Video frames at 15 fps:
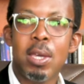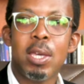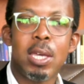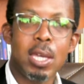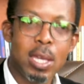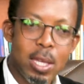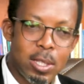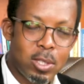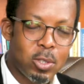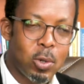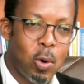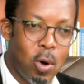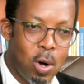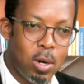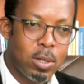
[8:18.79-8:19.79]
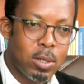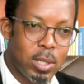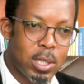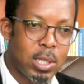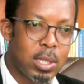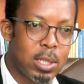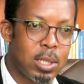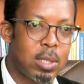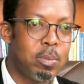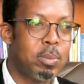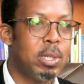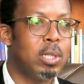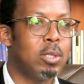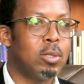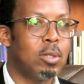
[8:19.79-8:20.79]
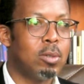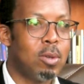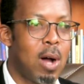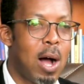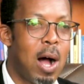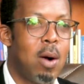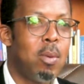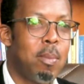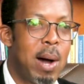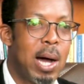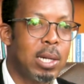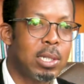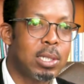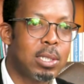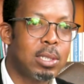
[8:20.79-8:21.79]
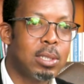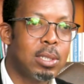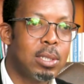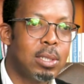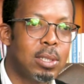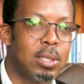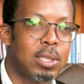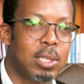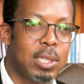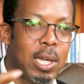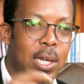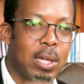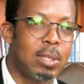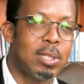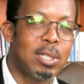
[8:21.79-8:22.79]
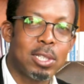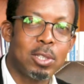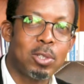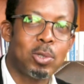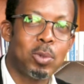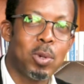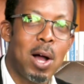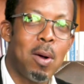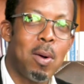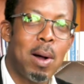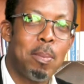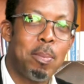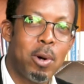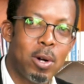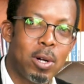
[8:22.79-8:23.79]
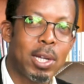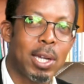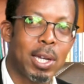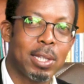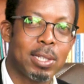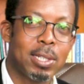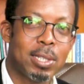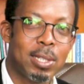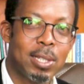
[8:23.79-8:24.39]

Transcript: It's all really depends on how much get into our pocket.